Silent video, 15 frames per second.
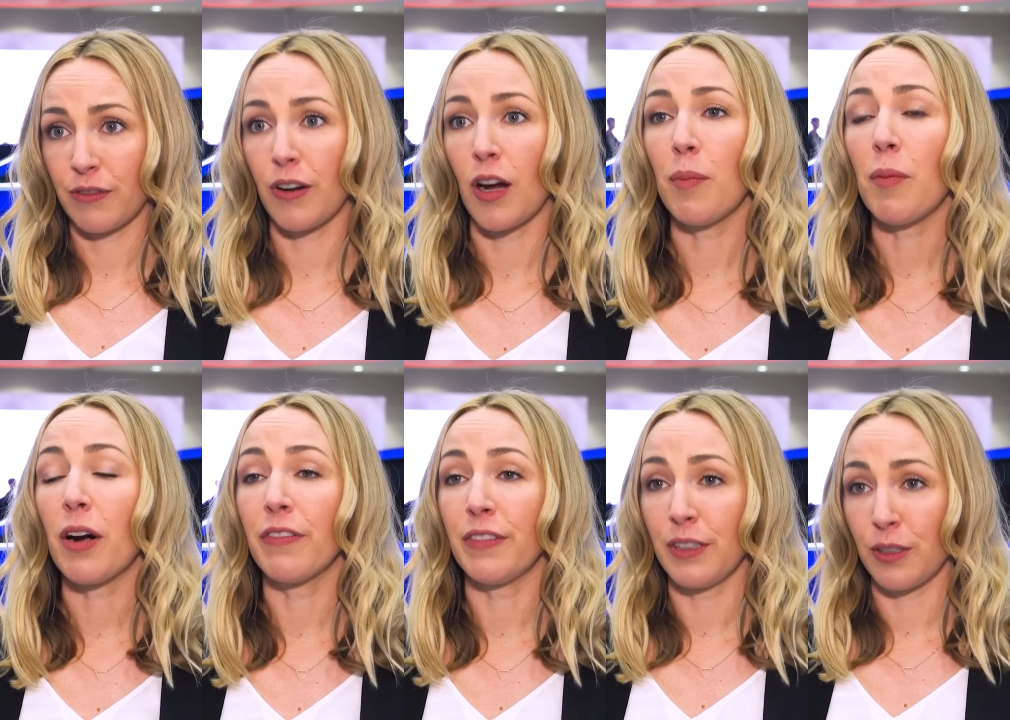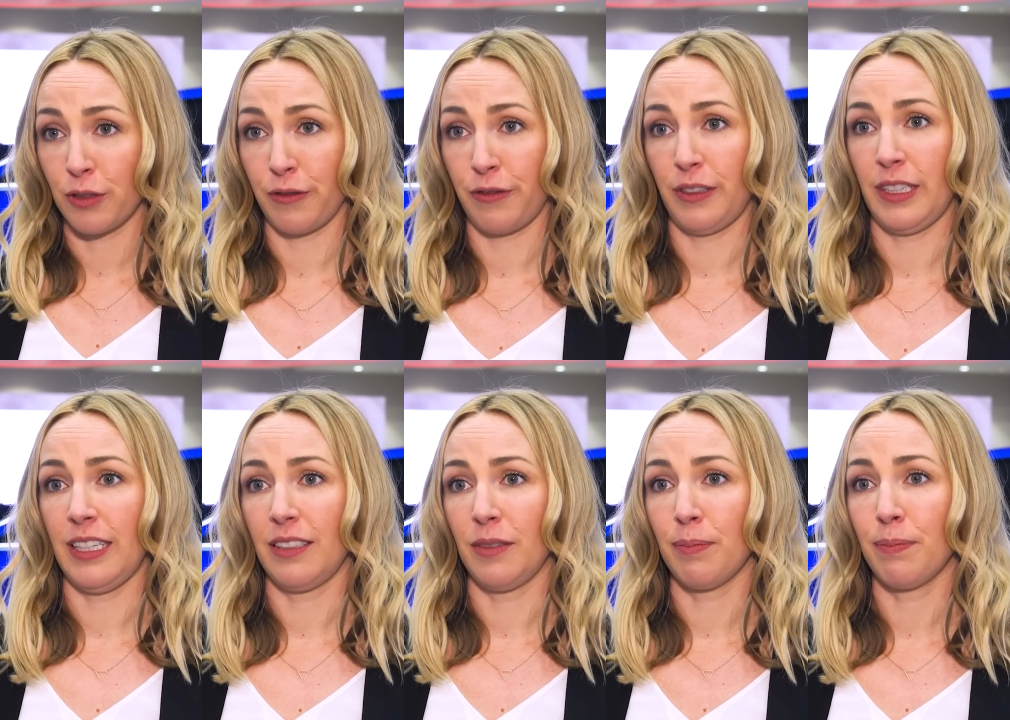from our vehicle
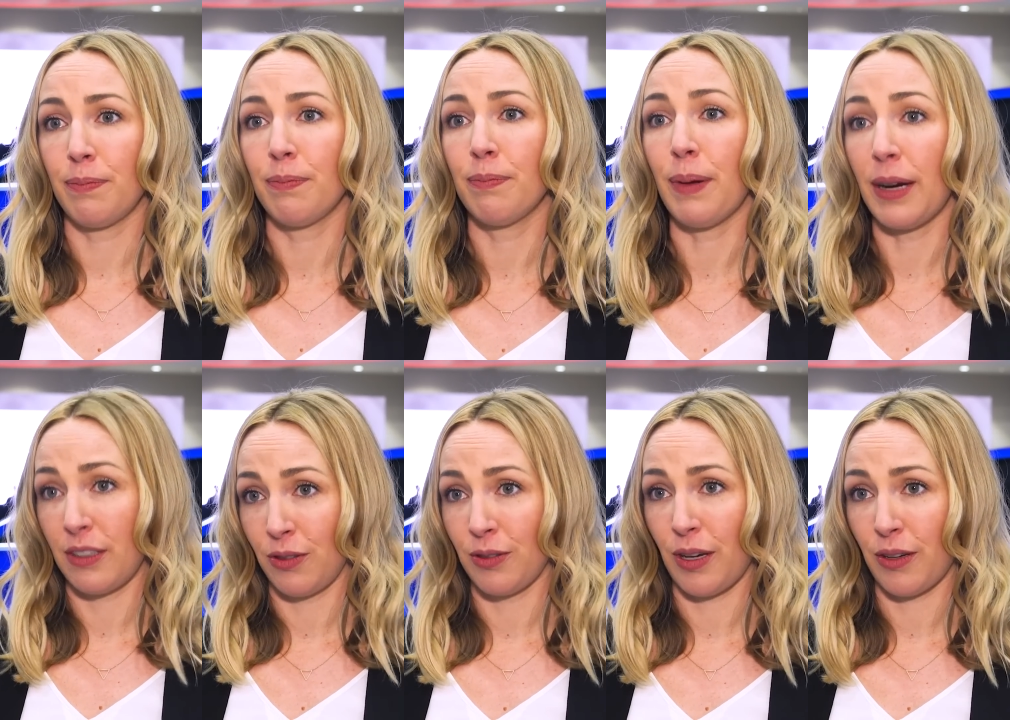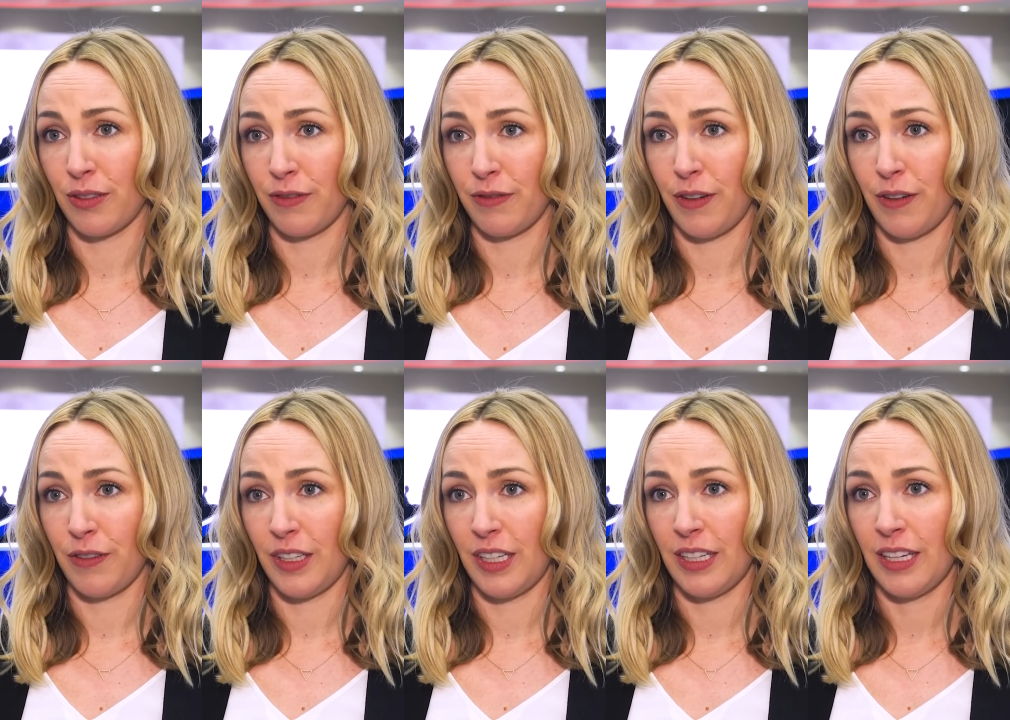fleet by
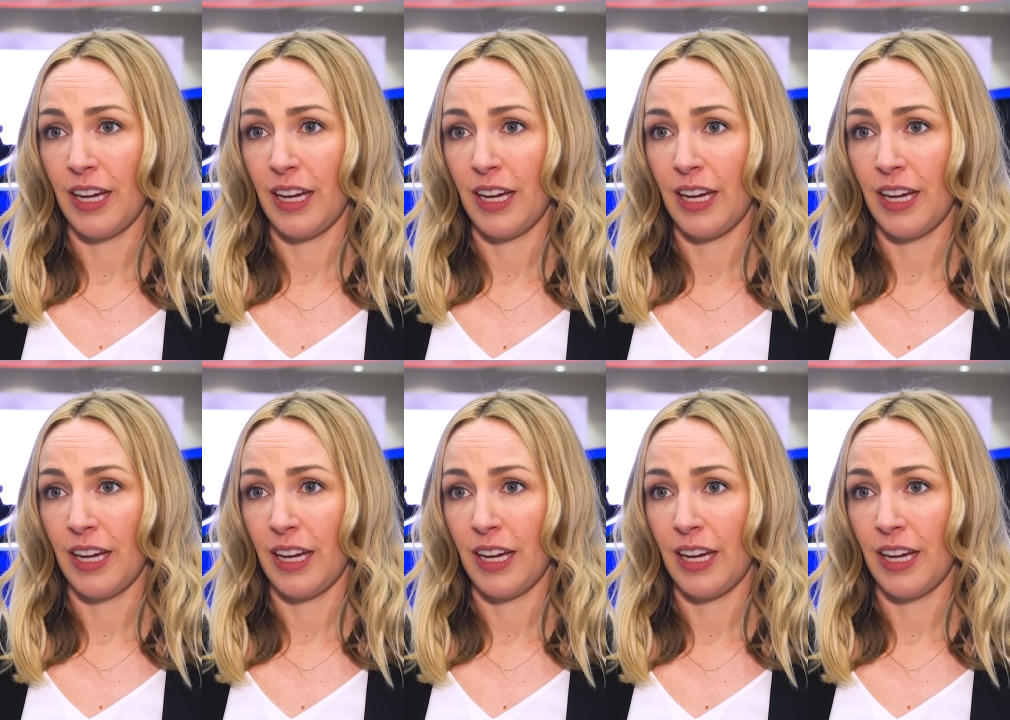2050.